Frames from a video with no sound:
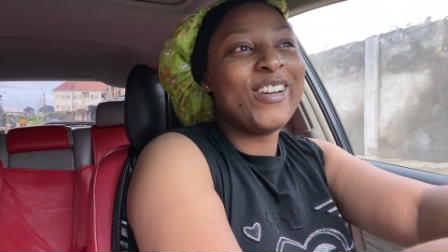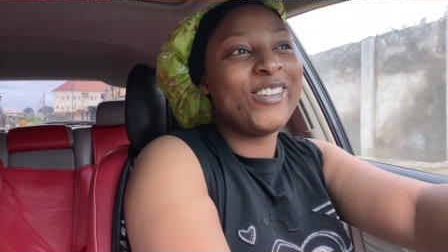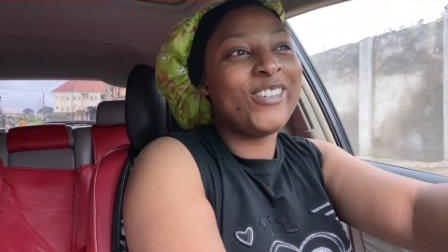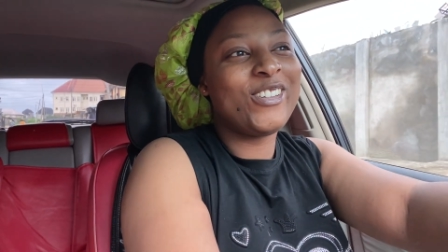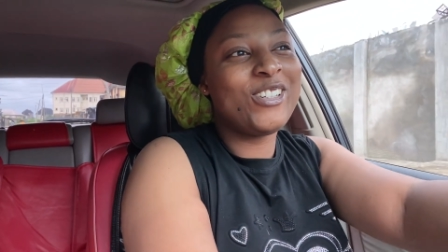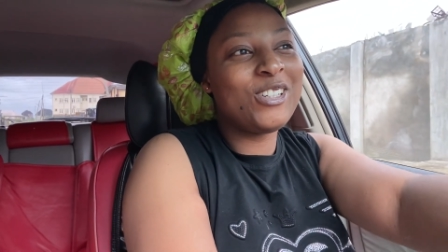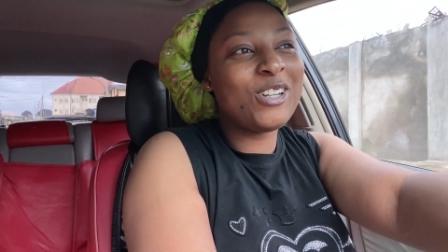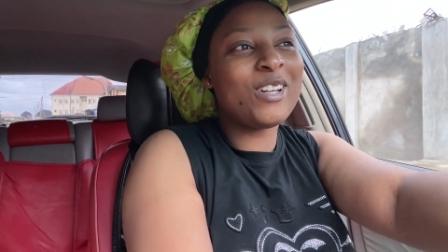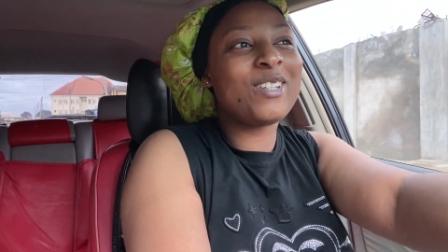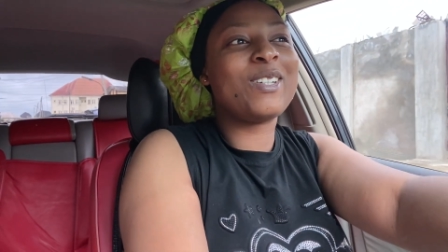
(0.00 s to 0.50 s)

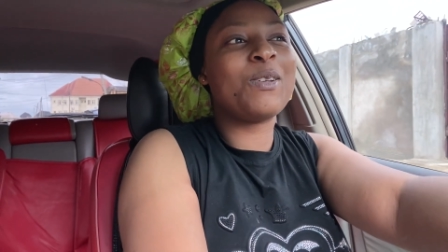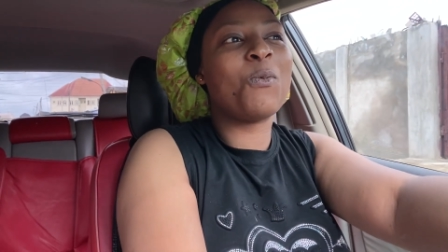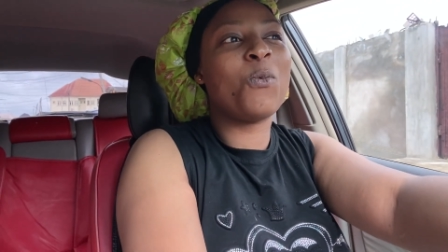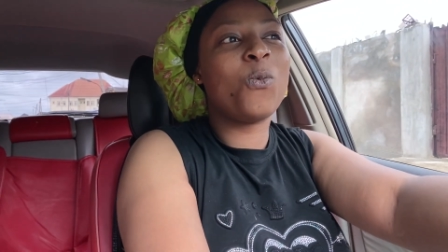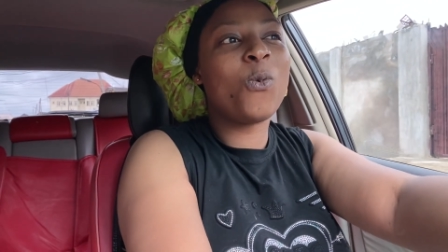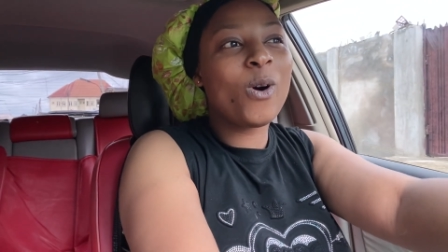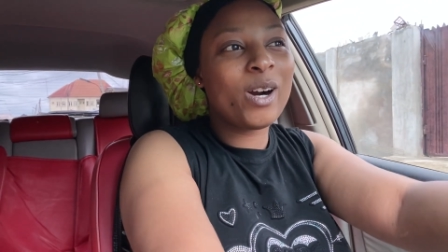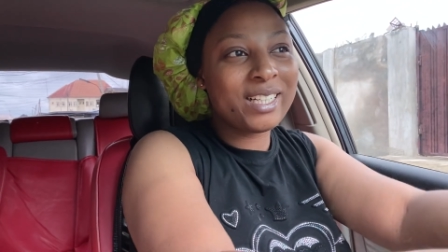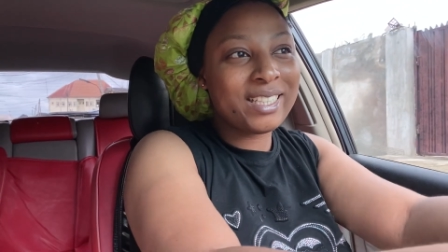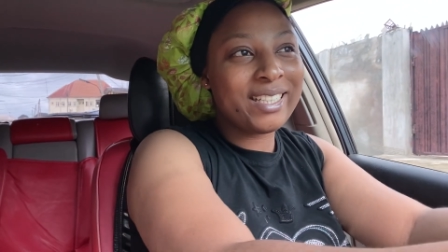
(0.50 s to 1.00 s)
she just
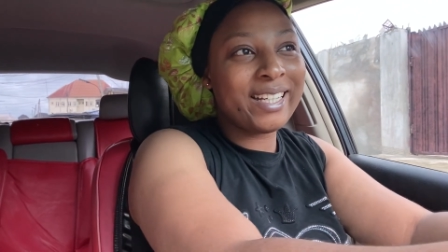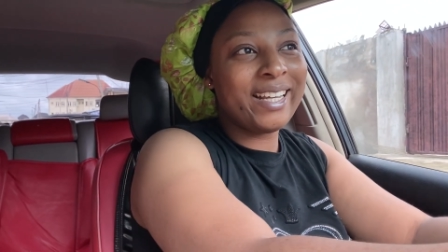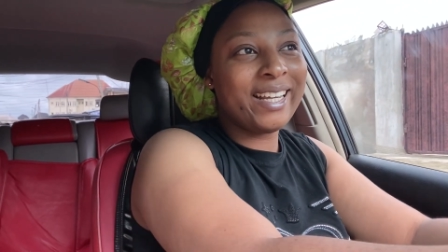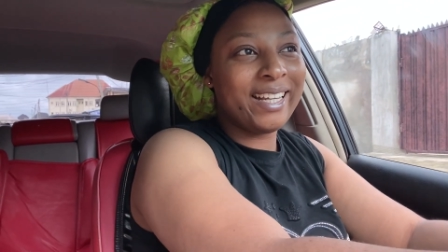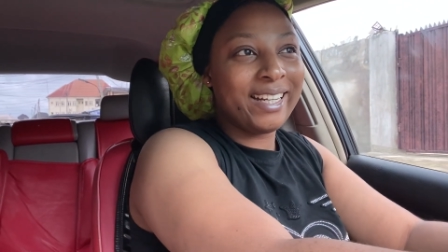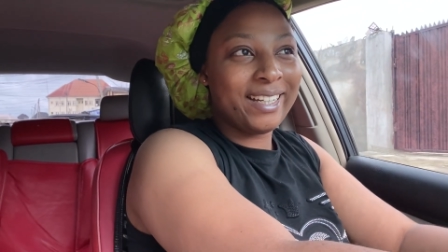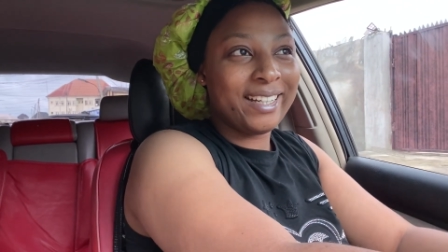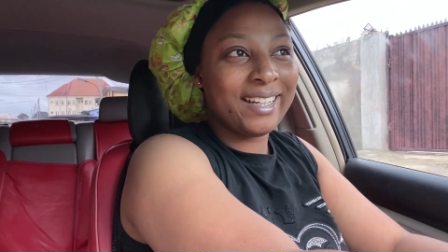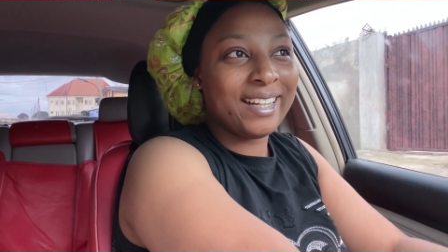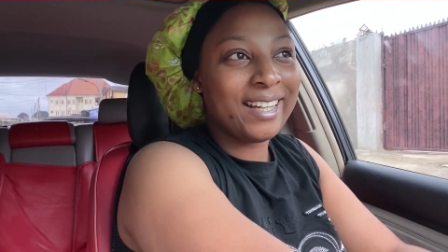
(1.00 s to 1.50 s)
walked
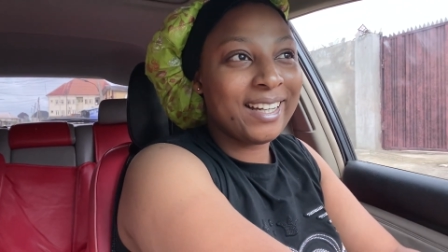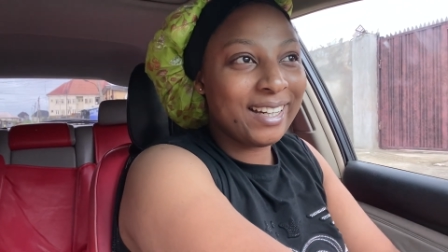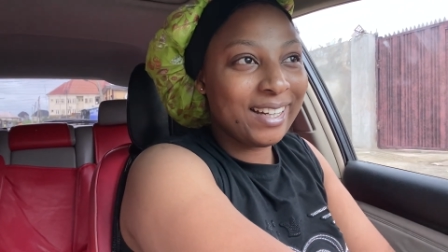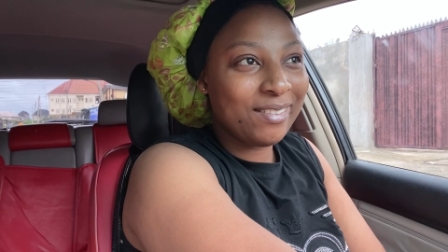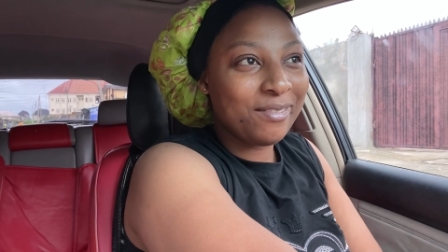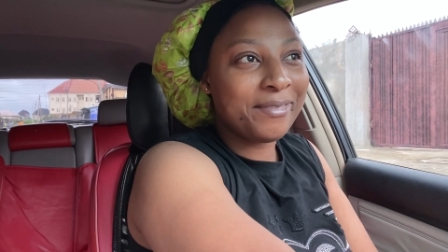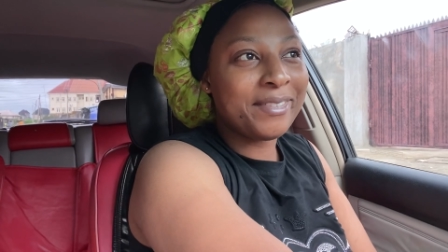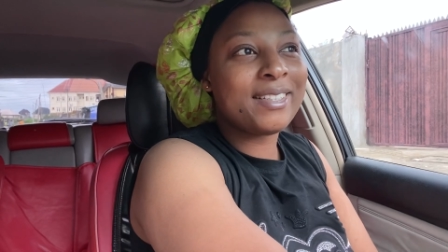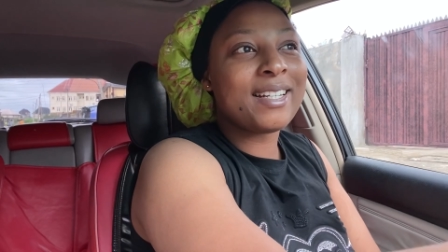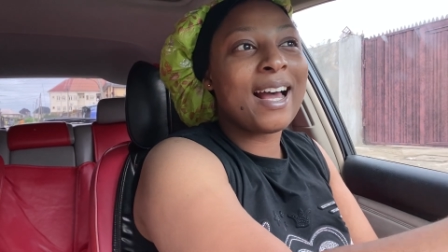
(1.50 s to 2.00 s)
in
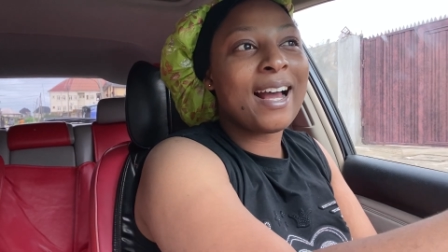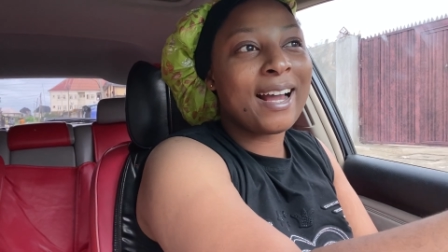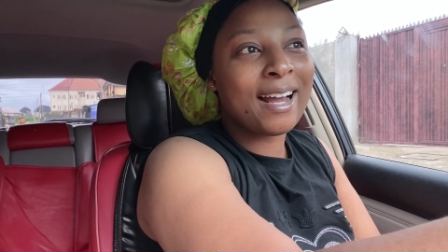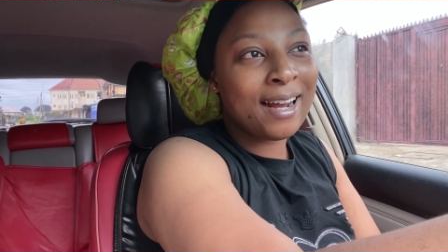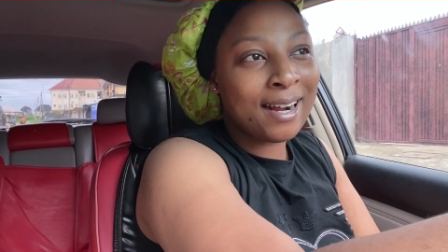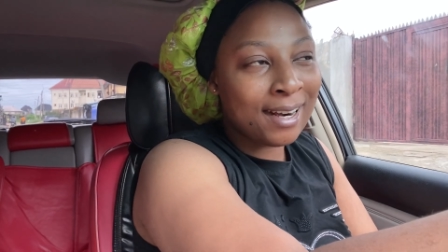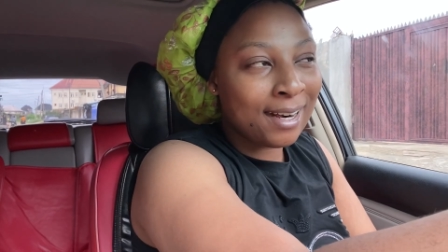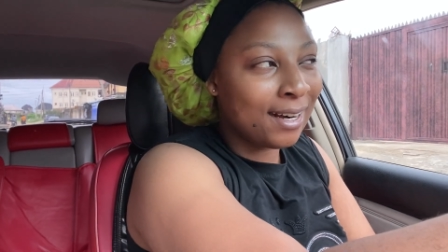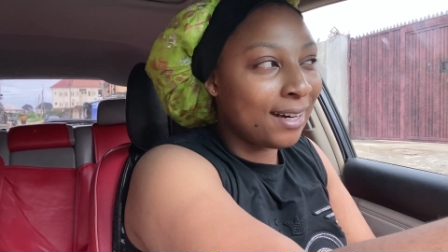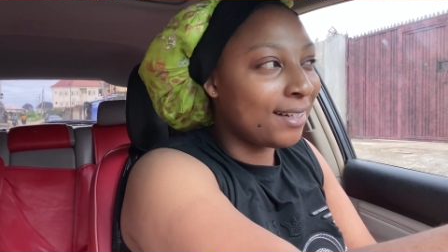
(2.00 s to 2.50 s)
with her
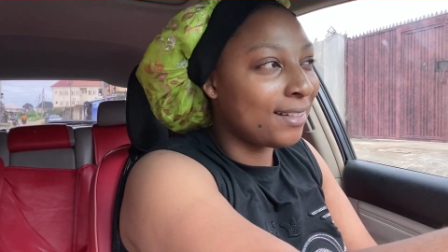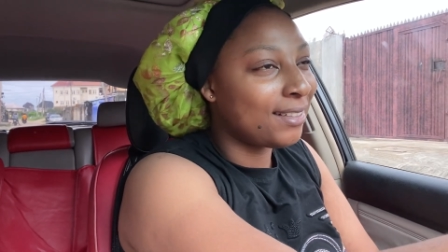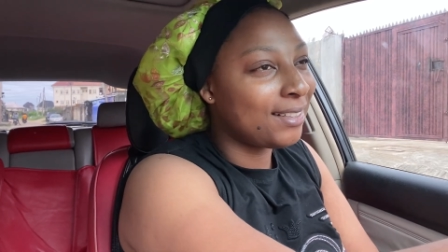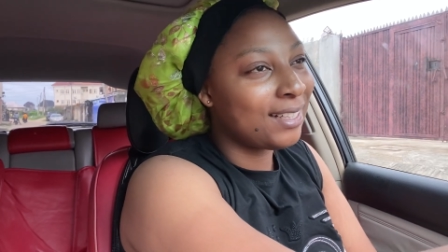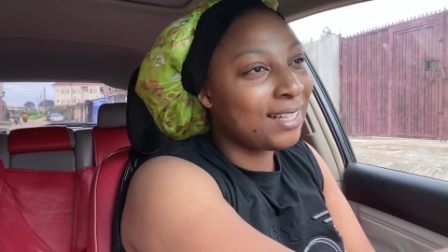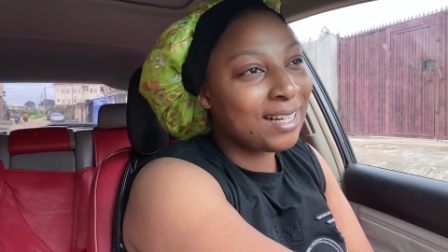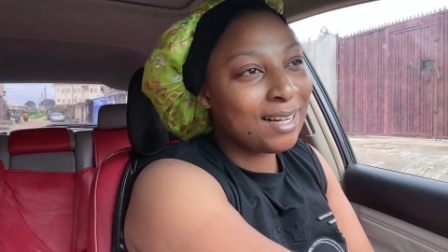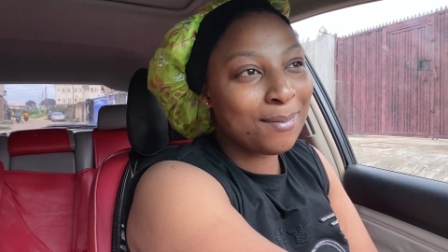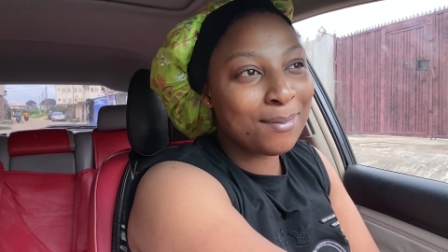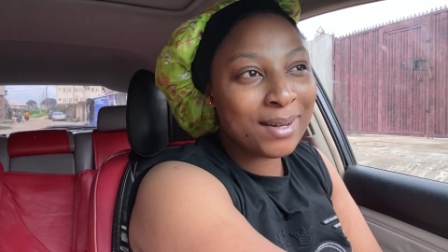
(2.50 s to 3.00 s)
car
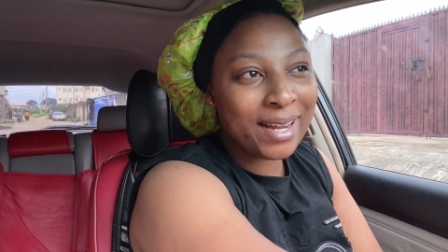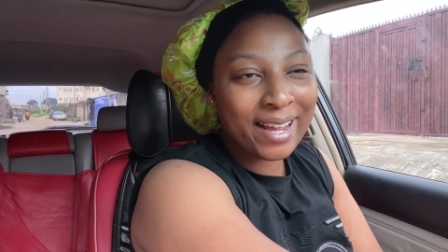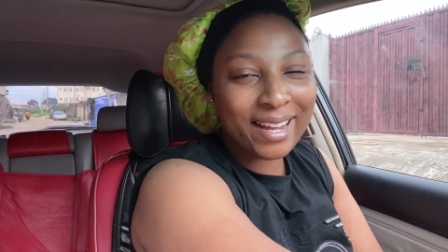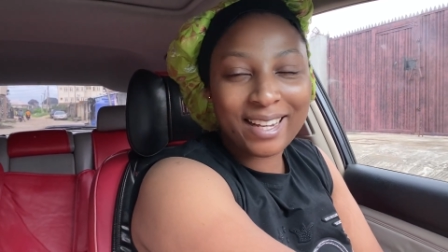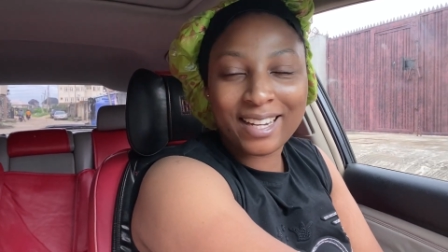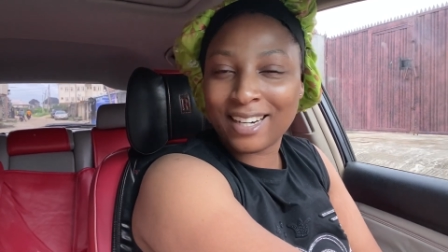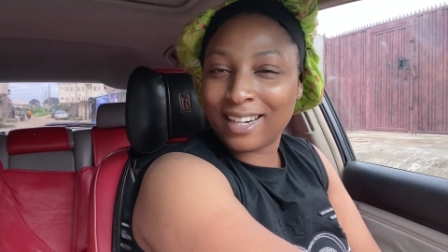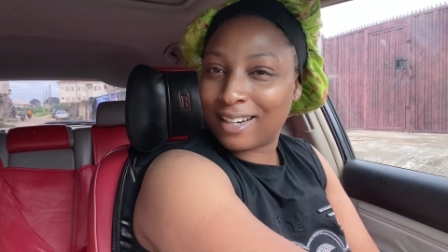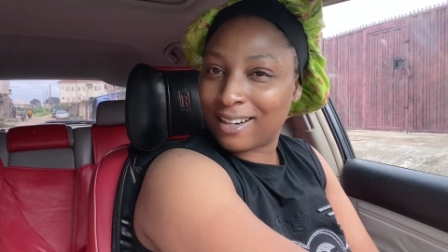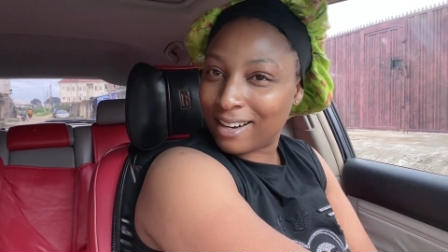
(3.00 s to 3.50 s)
and i'm
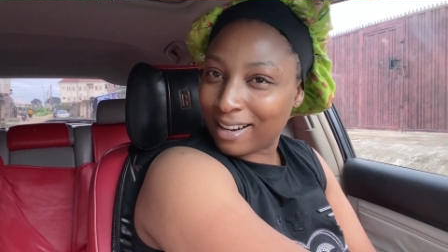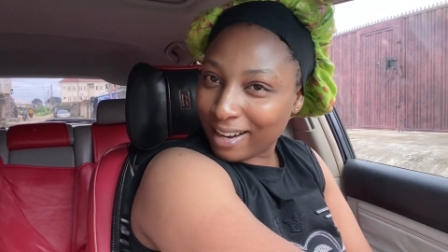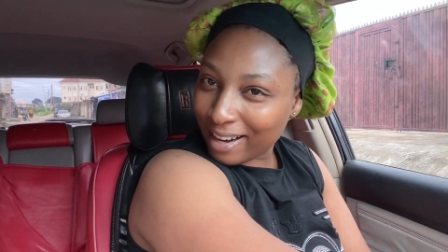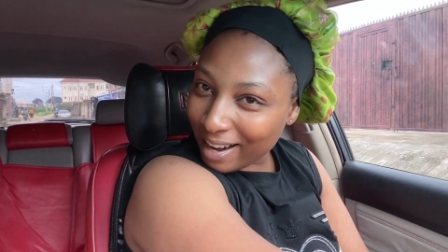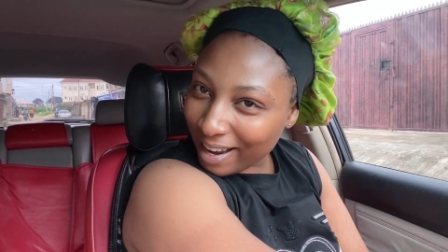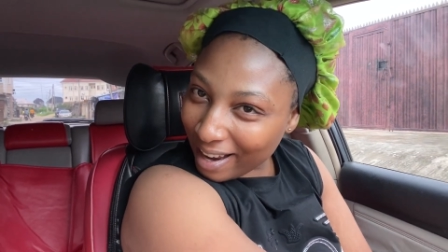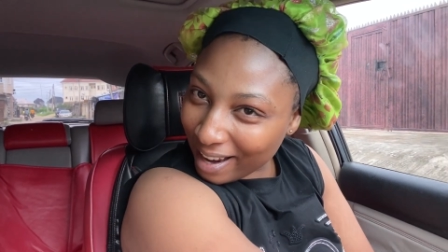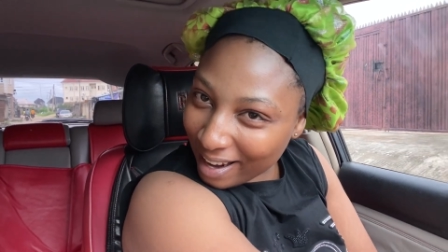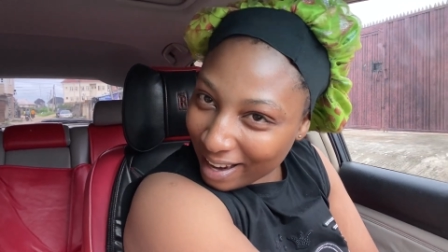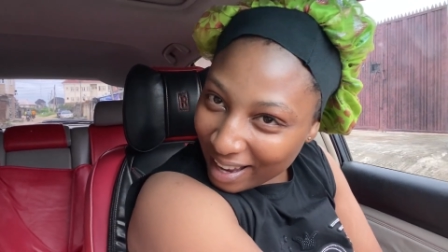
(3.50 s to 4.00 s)
like
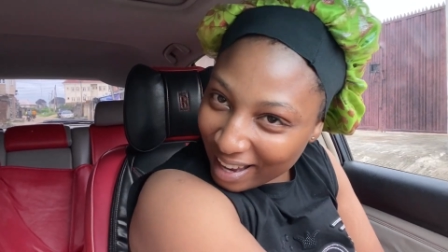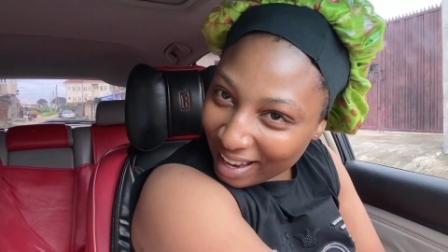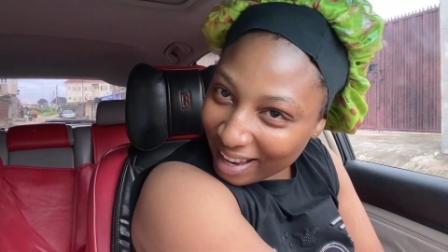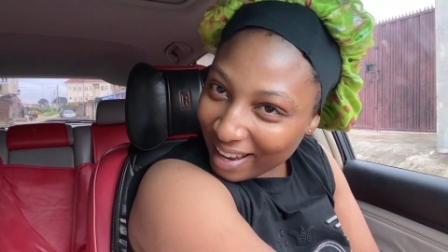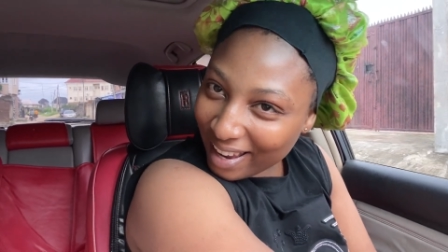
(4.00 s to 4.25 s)
eh?